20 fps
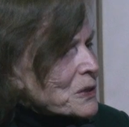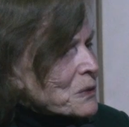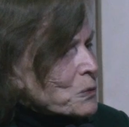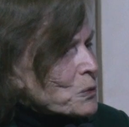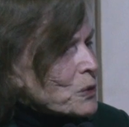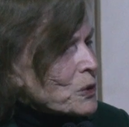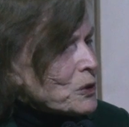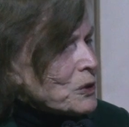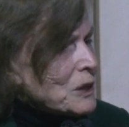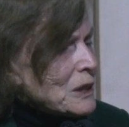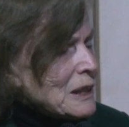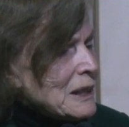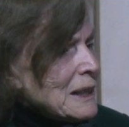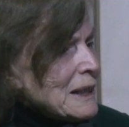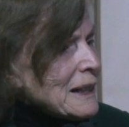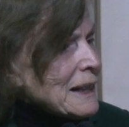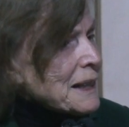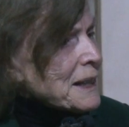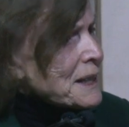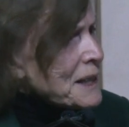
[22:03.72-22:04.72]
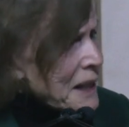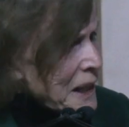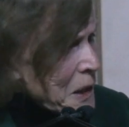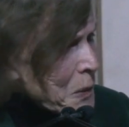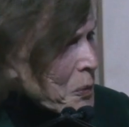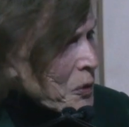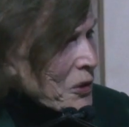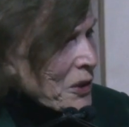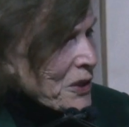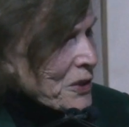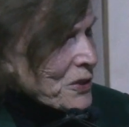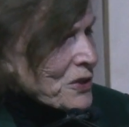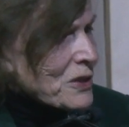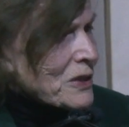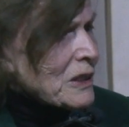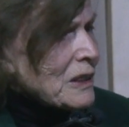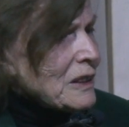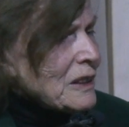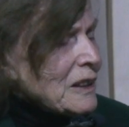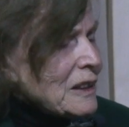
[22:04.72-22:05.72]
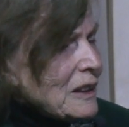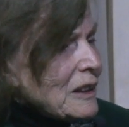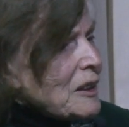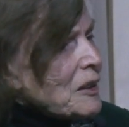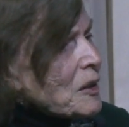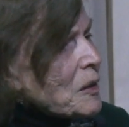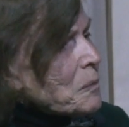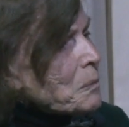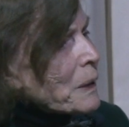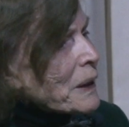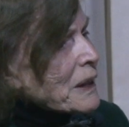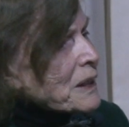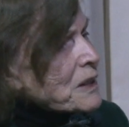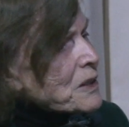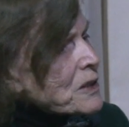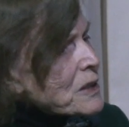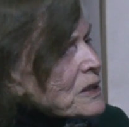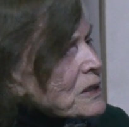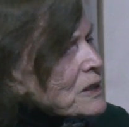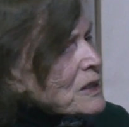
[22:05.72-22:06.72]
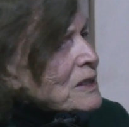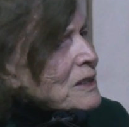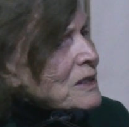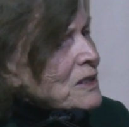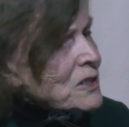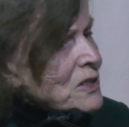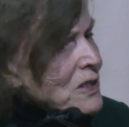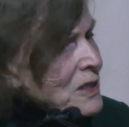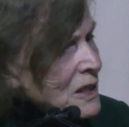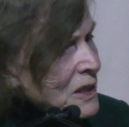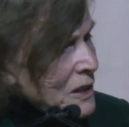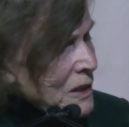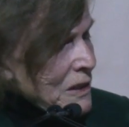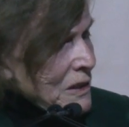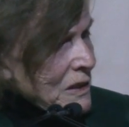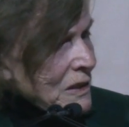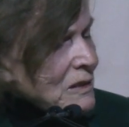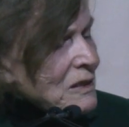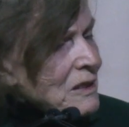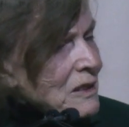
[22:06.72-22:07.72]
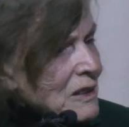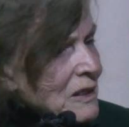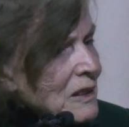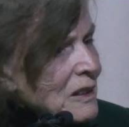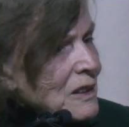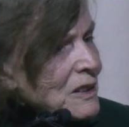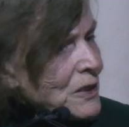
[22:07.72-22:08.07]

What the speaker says: in ways that will enable us by seeing,